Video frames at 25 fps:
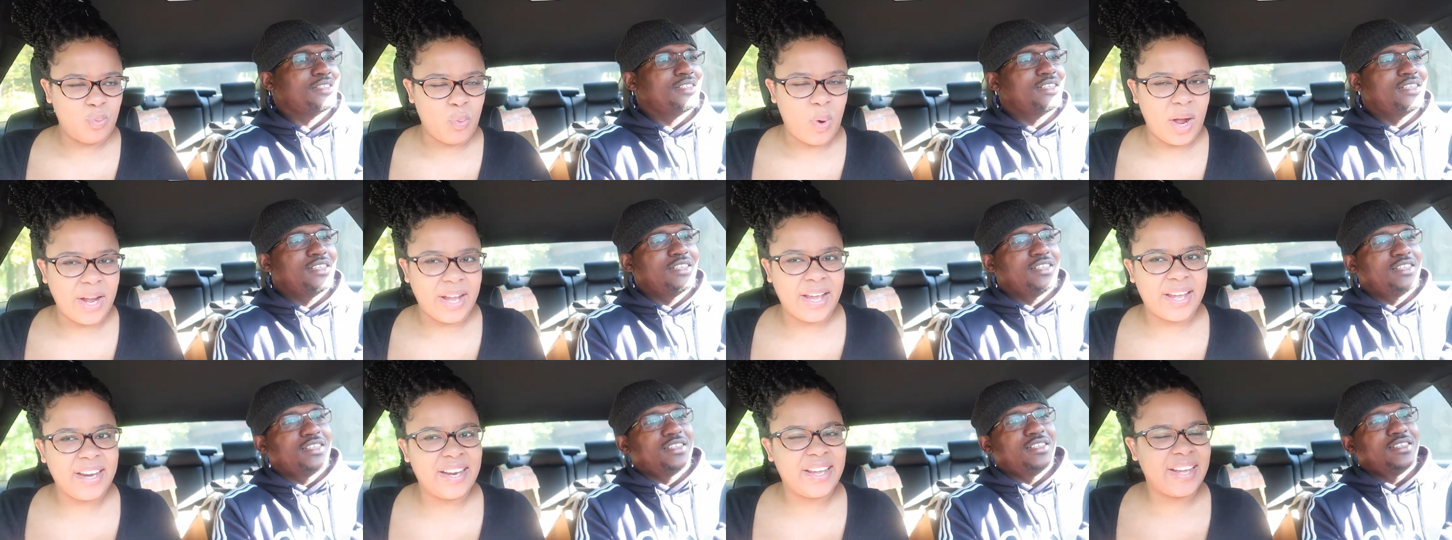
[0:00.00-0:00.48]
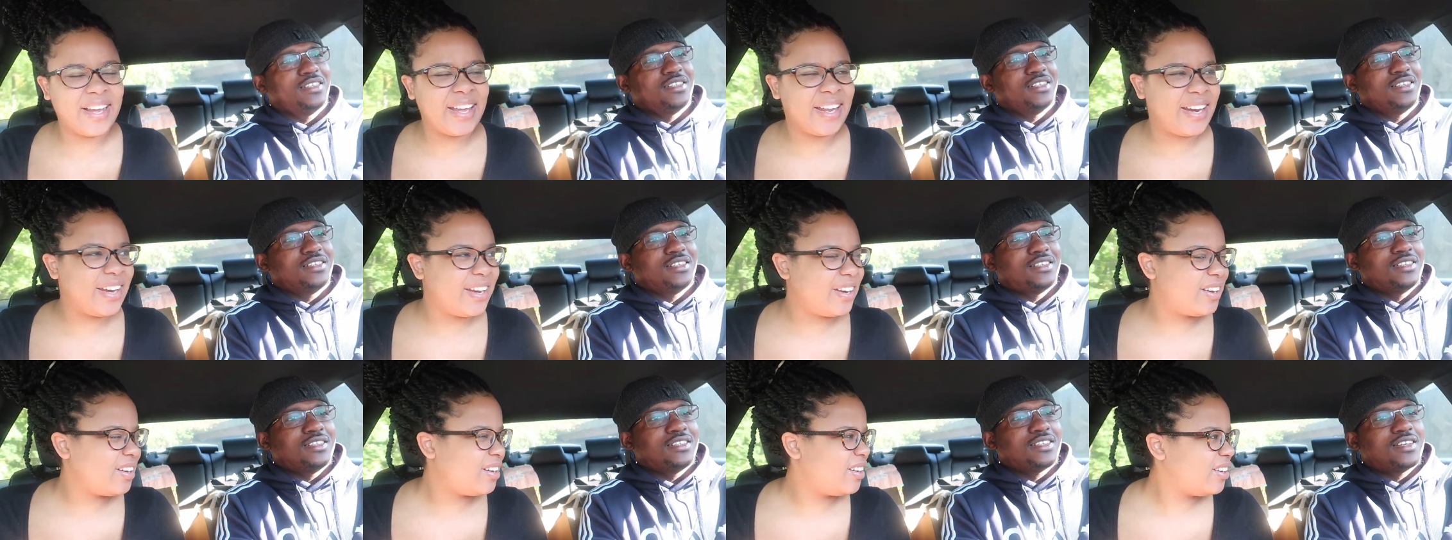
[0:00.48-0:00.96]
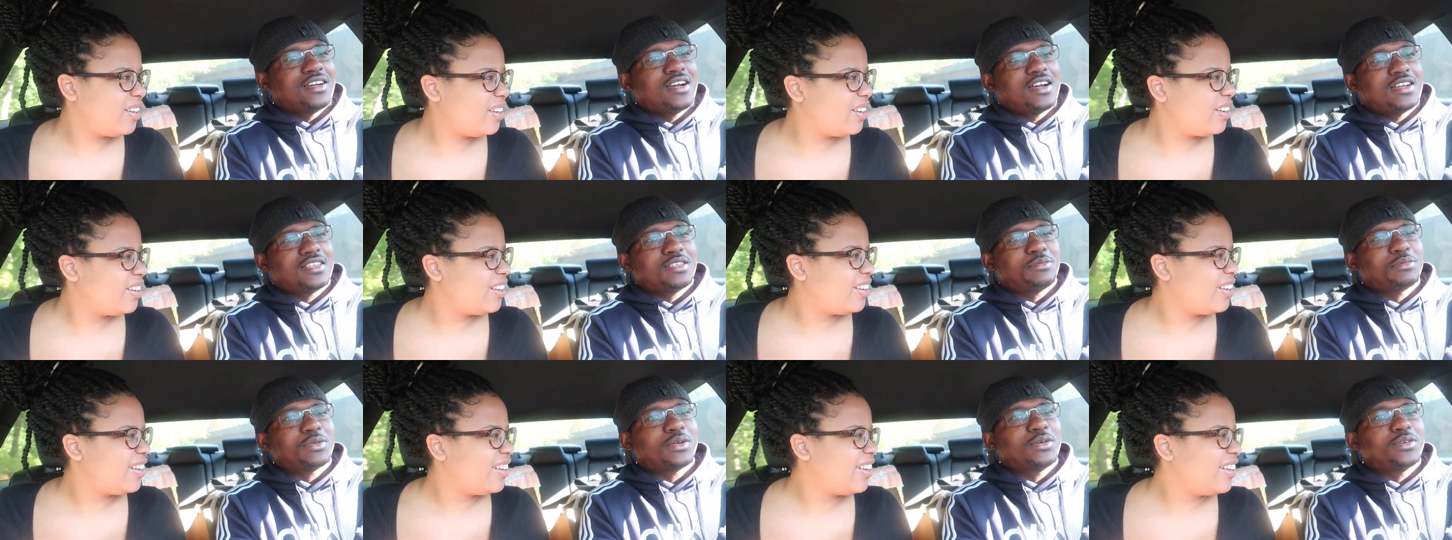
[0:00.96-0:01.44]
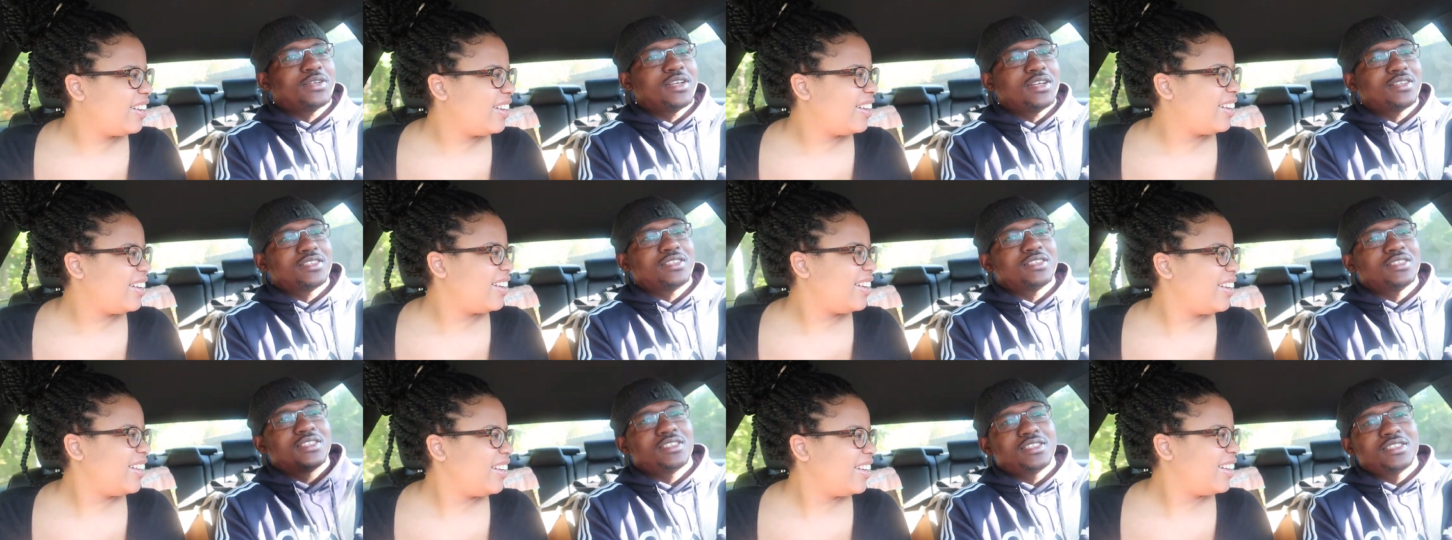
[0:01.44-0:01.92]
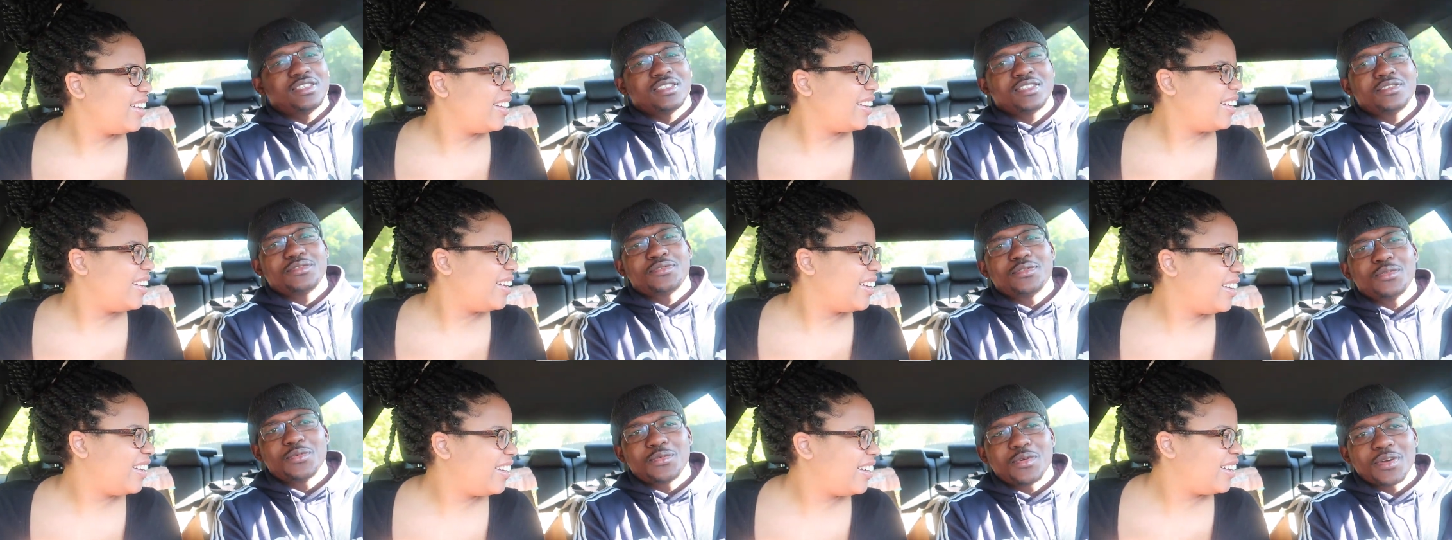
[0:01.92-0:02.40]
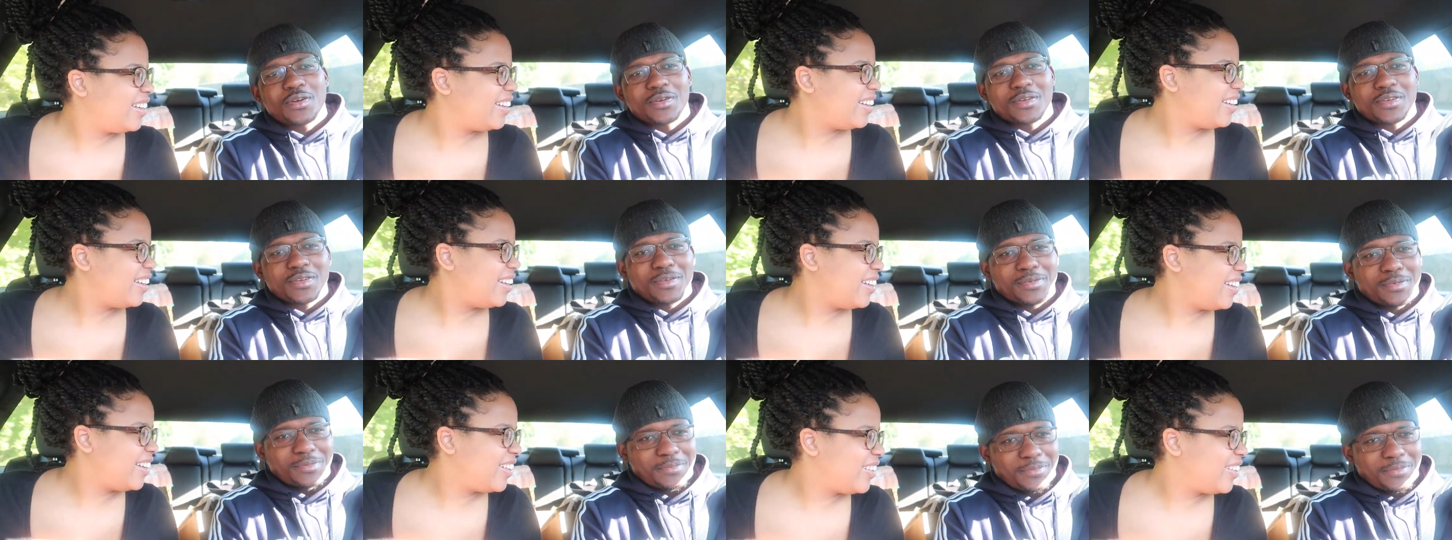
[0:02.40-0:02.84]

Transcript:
Speaker 1: Why can't I get it? Guys, I'm going out to the city to work.